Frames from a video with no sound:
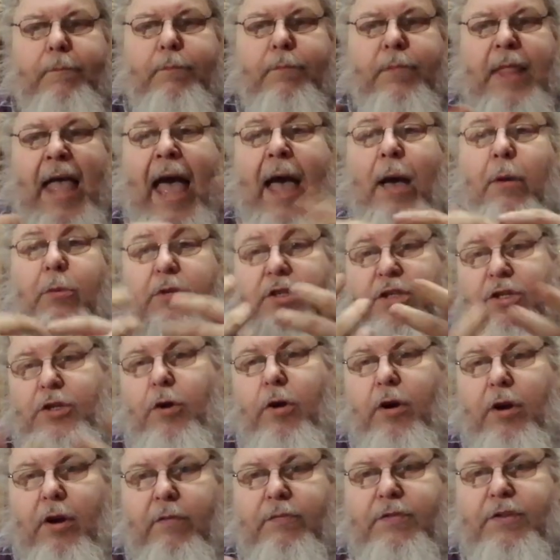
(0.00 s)
that was
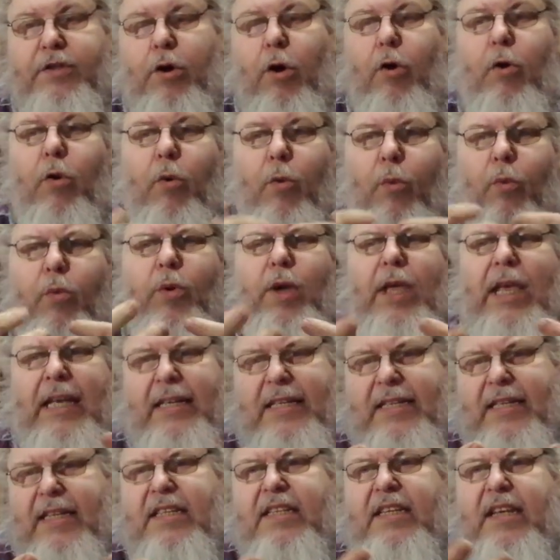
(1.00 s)
sort of so we
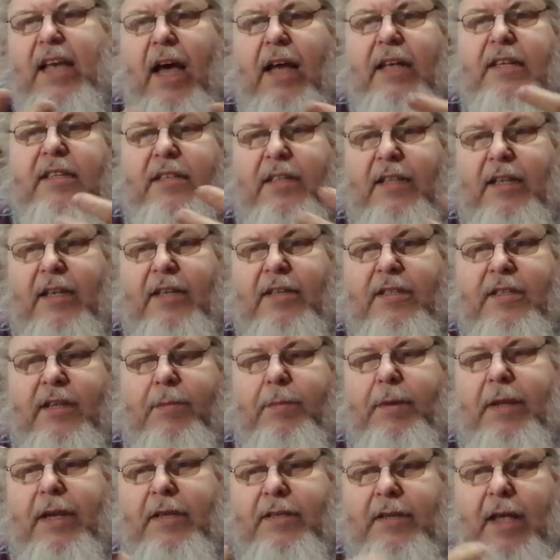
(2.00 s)
could discuss this
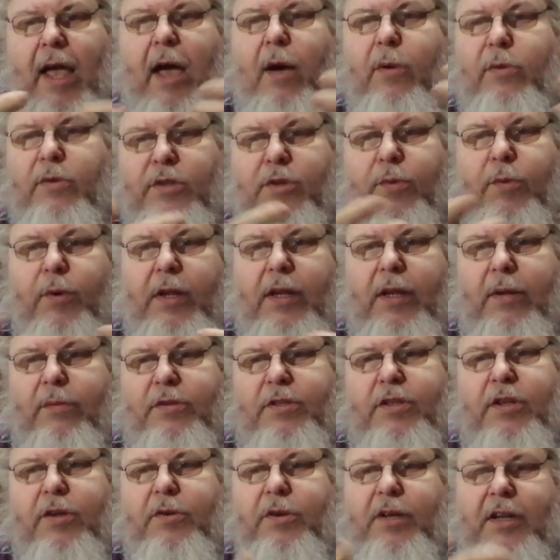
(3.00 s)
because I was the one that
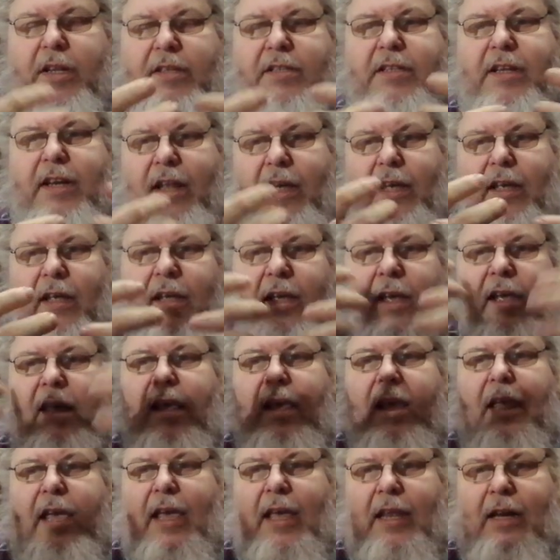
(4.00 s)
was doing this and I
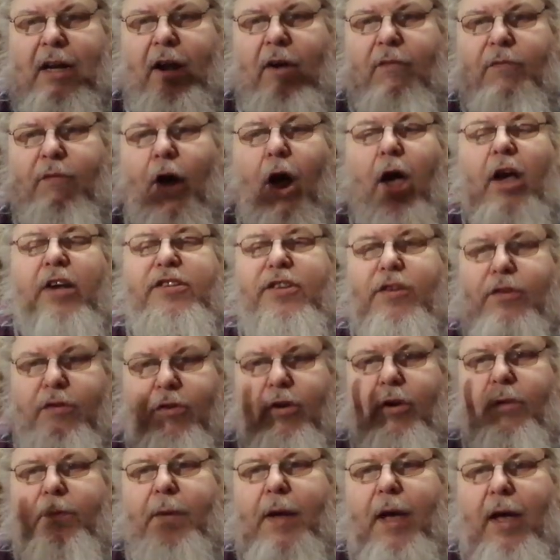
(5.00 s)
in our Voxer
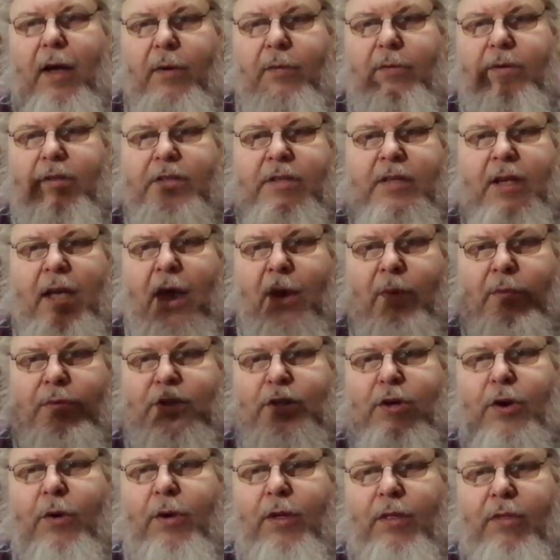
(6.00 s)
group I was I
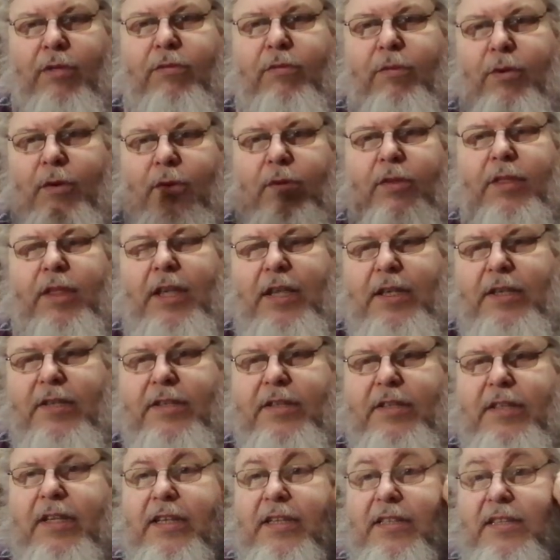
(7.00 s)
was going through
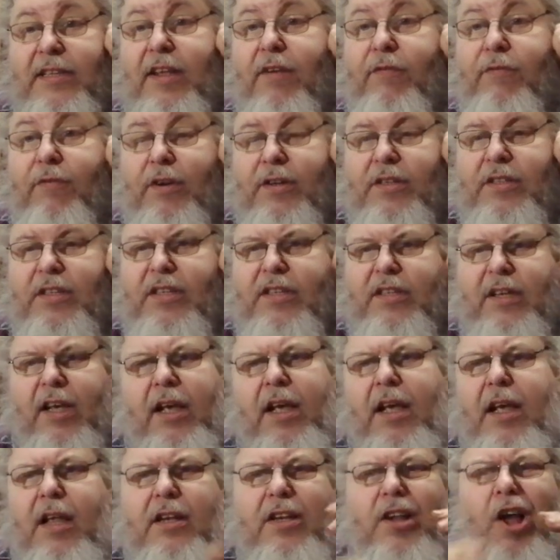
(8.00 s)
these these differences
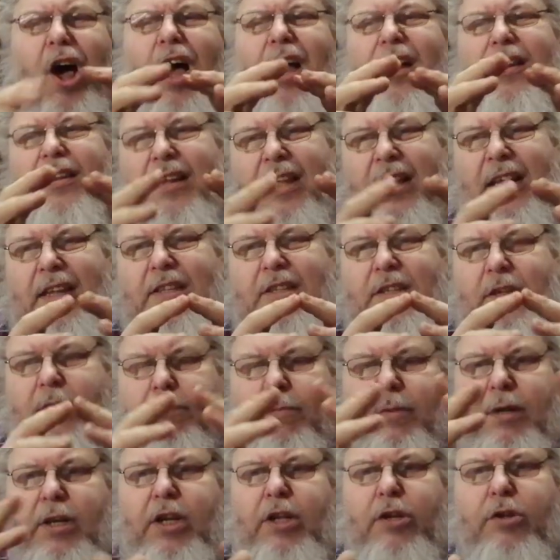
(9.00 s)
not into
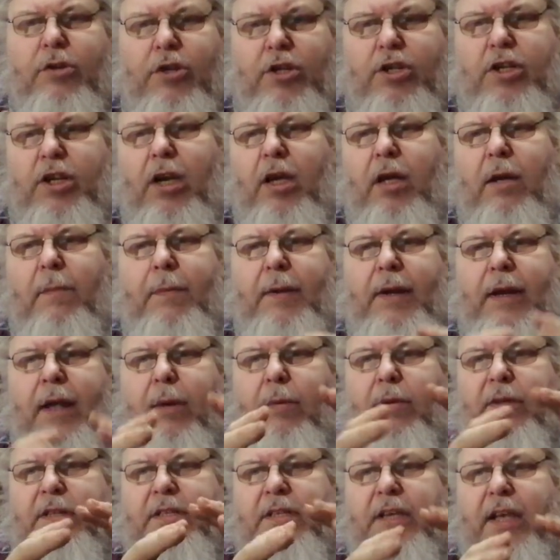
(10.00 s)
minutia but
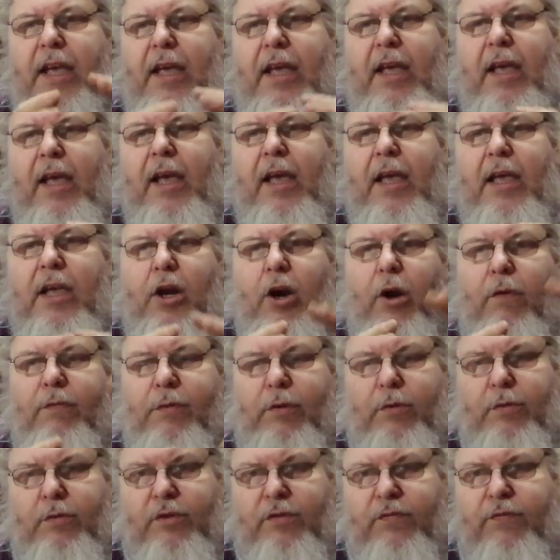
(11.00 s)
I would say you know if
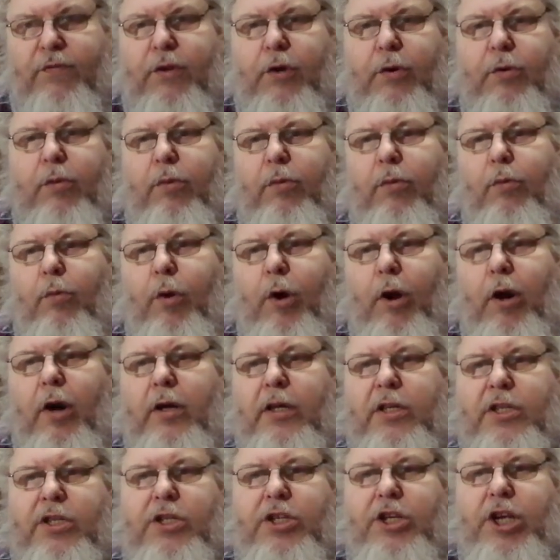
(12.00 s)
there was few
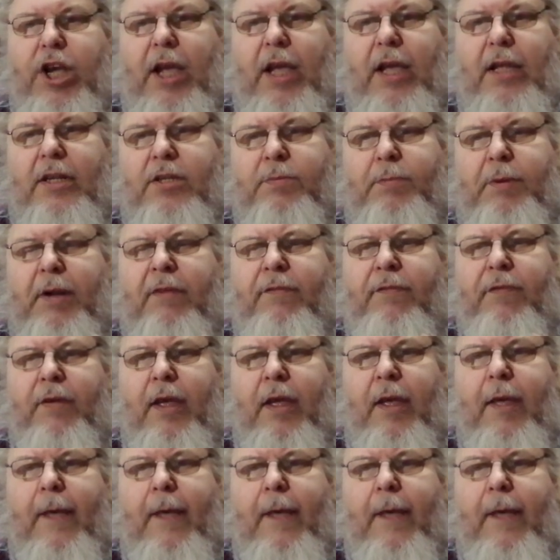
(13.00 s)
words changed but if